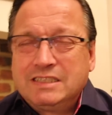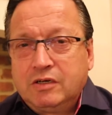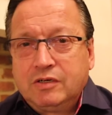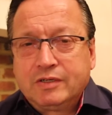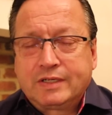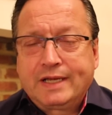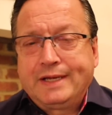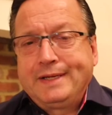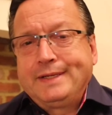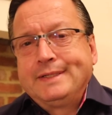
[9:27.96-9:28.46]

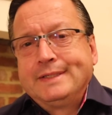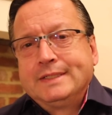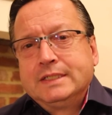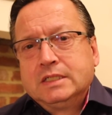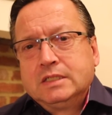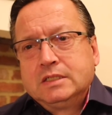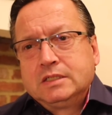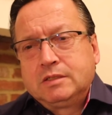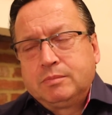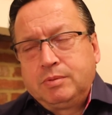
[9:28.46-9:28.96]
okay,
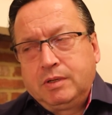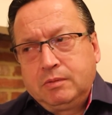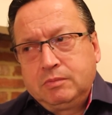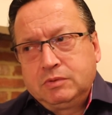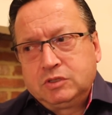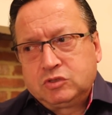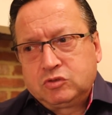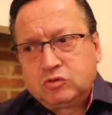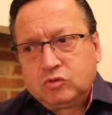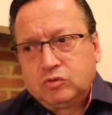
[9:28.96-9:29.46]

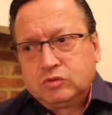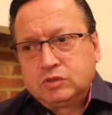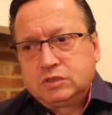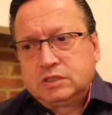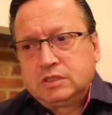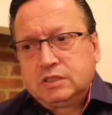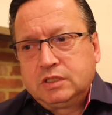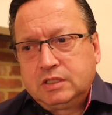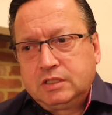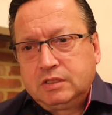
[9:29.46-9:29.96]
department
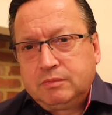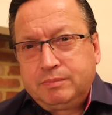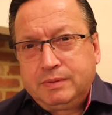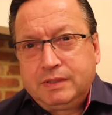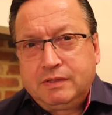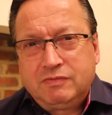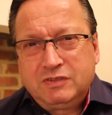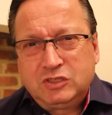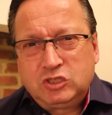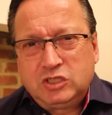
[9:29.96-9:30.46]
stores, a
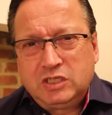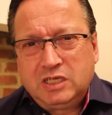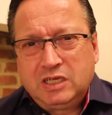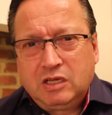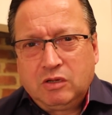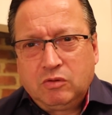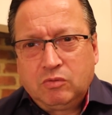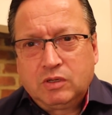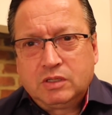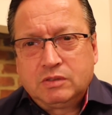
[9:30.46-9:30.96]
bit of a
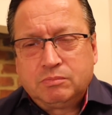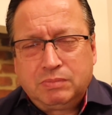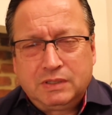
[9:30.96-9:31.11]
cheeky one.